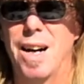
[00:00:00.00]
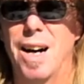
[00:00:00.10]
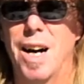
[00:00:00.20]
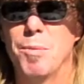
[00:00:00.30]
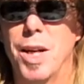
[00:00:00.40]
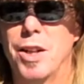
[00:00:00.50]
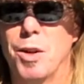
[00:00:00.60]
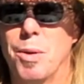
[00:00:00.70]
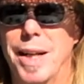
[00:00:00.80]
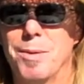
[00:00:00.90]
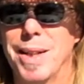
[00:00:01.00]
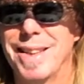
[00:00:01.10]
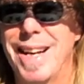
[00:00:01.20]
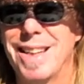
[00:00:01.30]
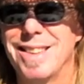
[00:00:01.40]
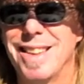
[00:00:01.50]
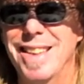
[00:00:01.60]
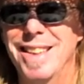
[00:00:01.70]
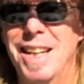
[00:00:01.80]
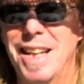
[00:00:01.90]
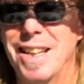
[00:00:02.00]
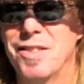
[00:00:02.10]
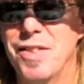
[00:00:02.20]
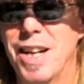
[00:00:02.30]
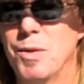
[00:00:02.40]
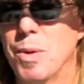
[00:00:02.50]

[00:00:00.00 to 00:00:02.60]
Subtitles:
I'm not going to recommend gasoline. In fact,